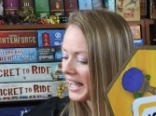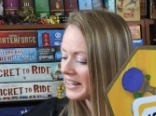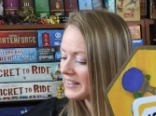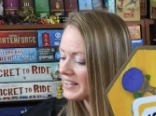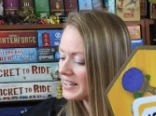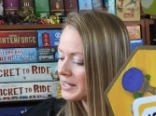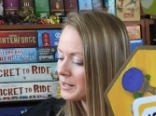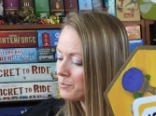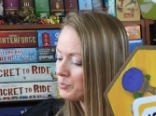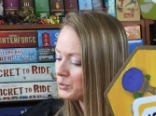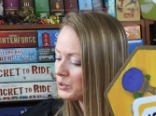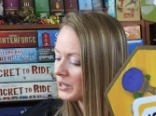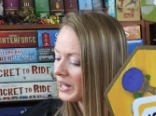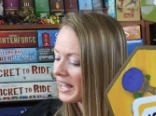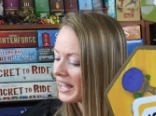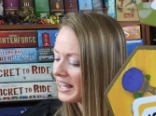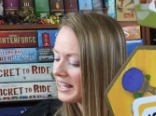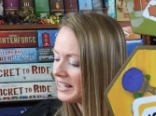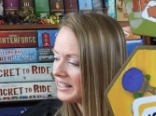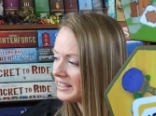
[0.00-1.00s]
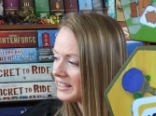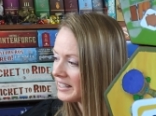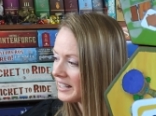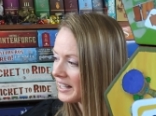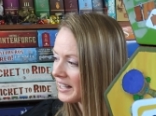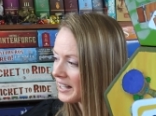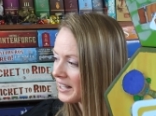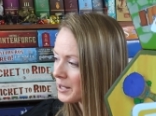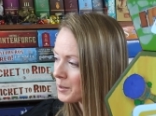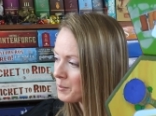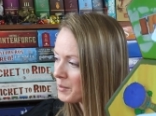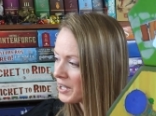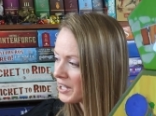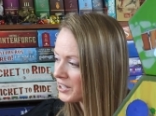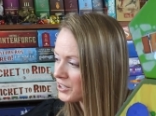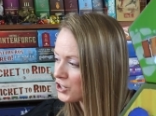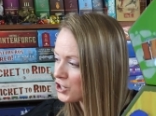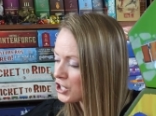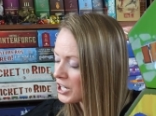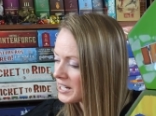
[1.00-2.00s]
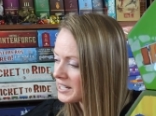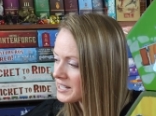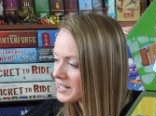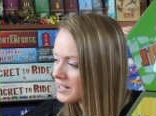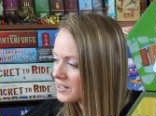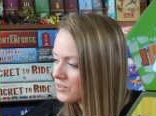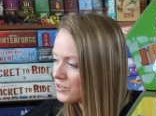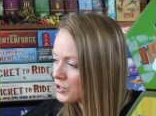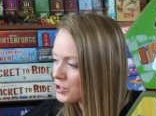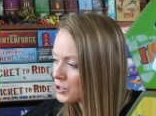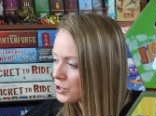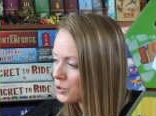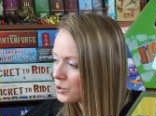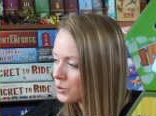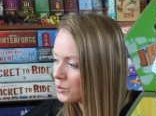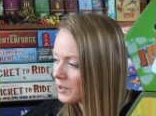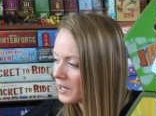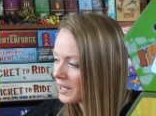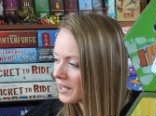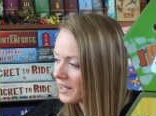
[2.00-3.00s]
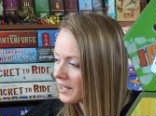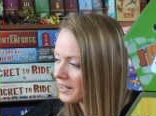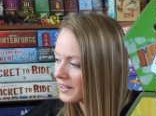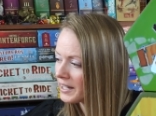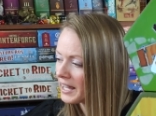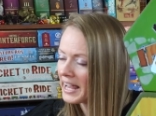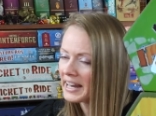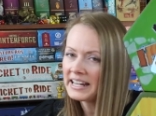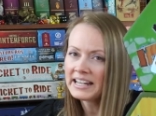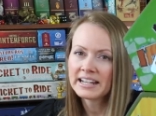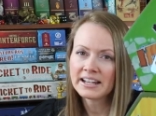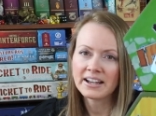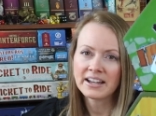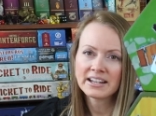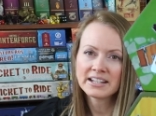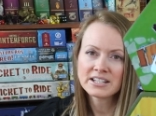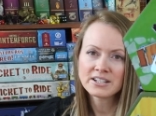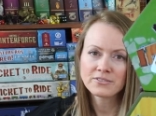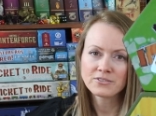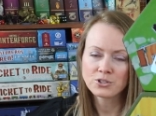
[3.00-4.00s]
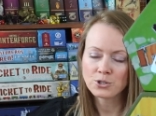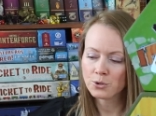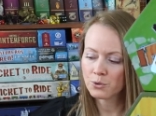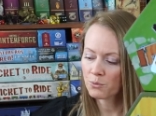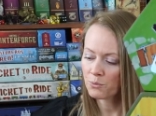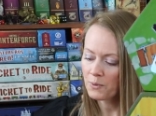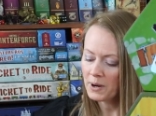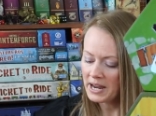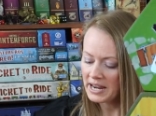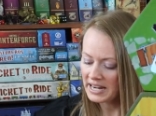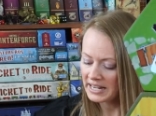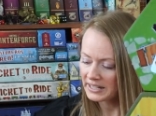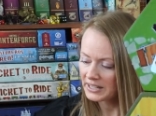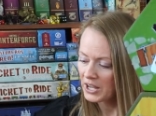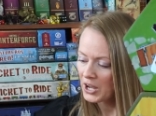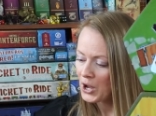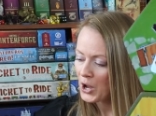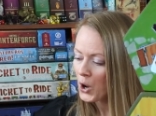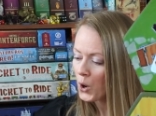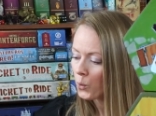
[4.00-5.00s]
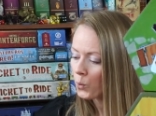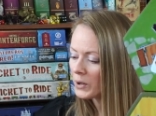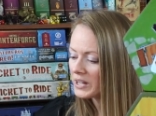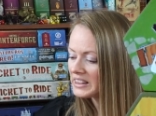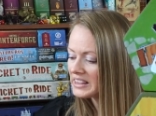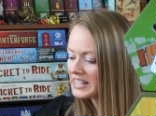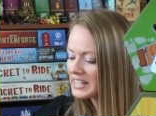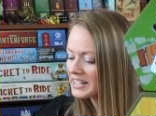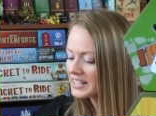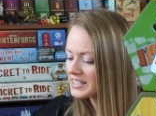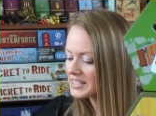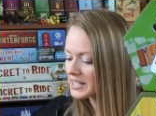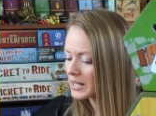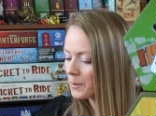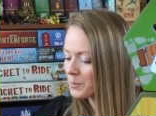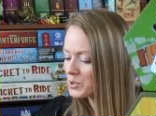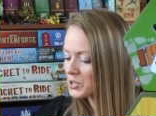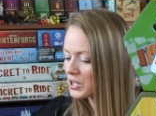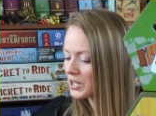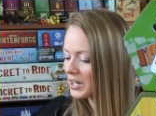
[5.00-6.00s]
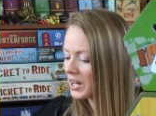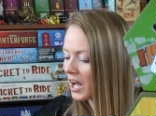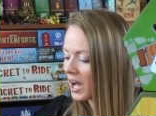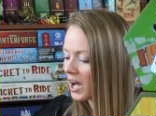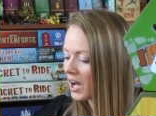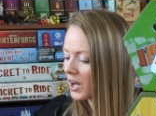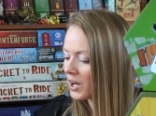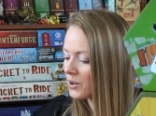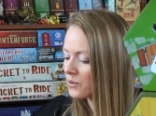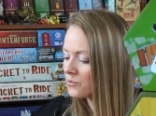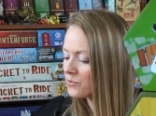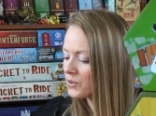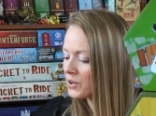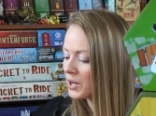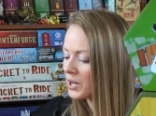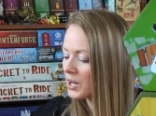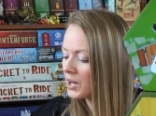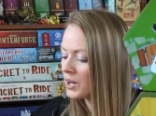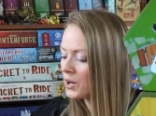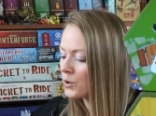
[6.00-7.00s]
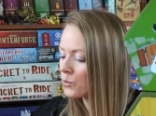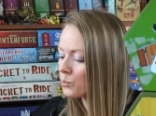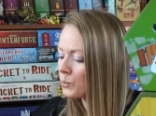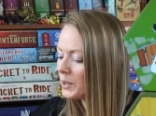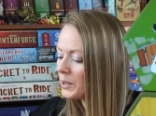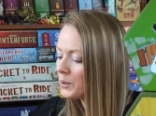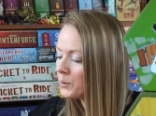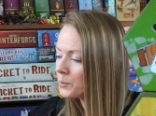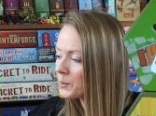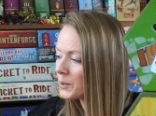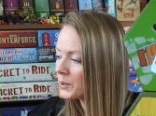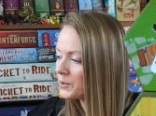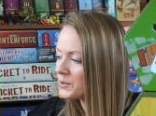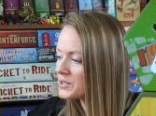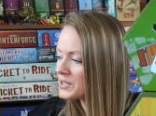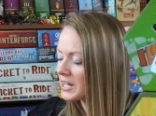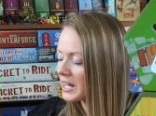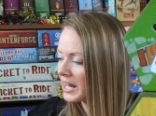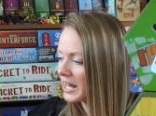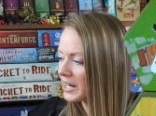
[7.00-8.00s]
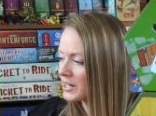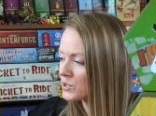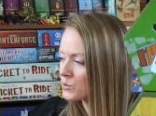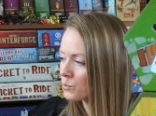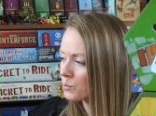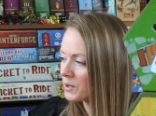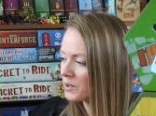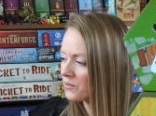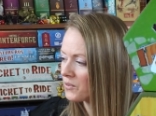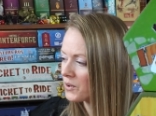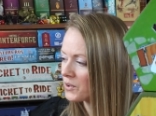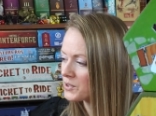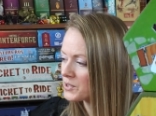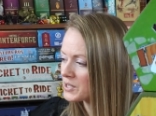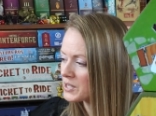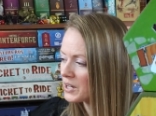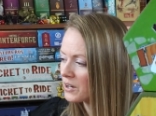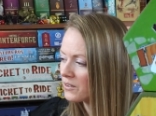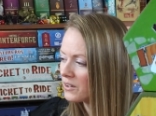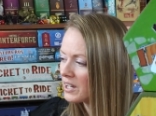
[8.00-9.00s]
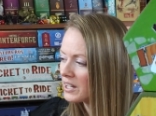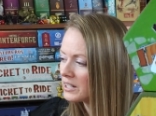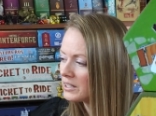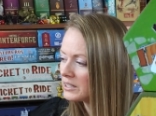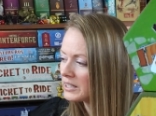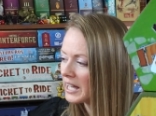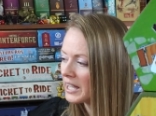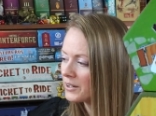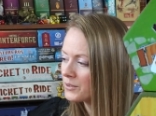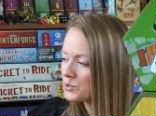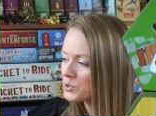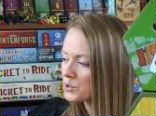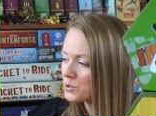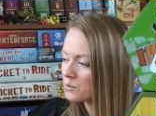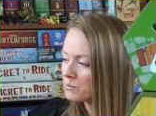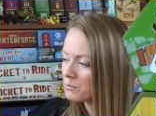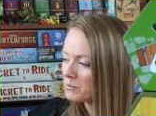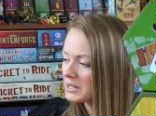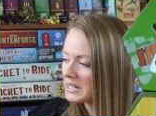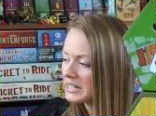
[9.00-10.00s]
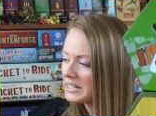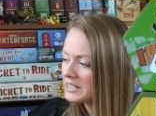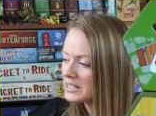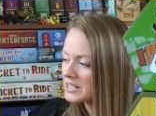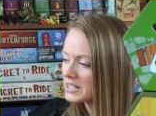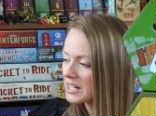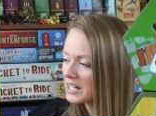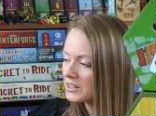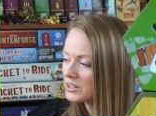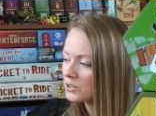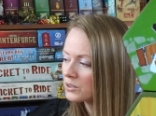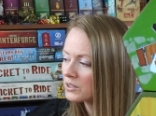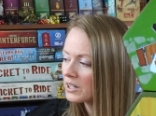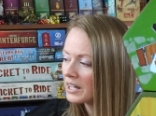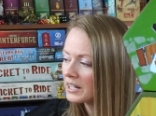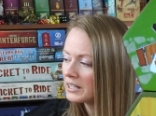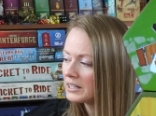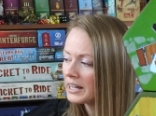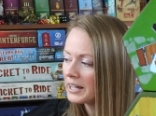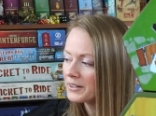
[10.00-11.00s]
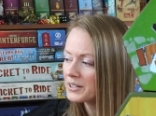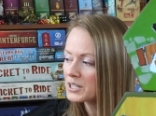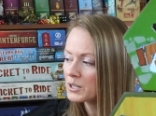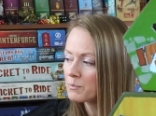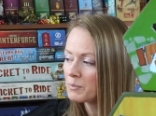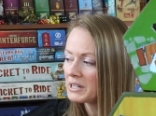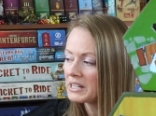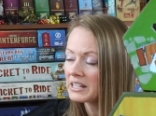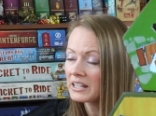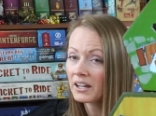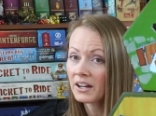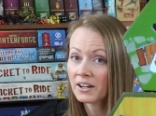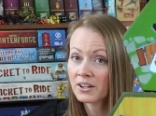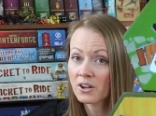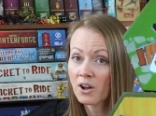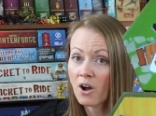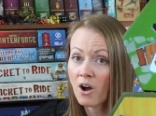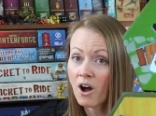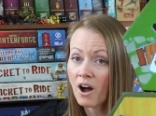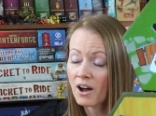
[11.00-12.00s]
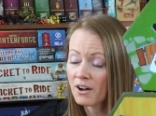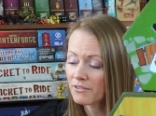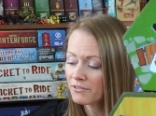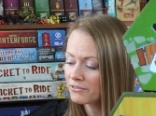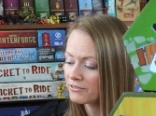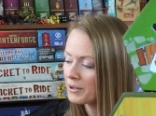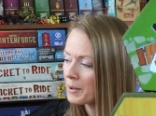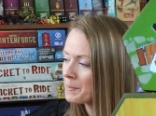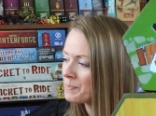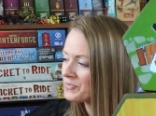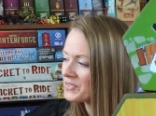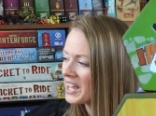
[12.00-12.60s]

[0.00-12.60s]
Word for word: And they can play um, adjacent to uh, any kind of terrain, with the exception of railroads and rivers. They're not allowed to meet, and they're not allowed to be cut off.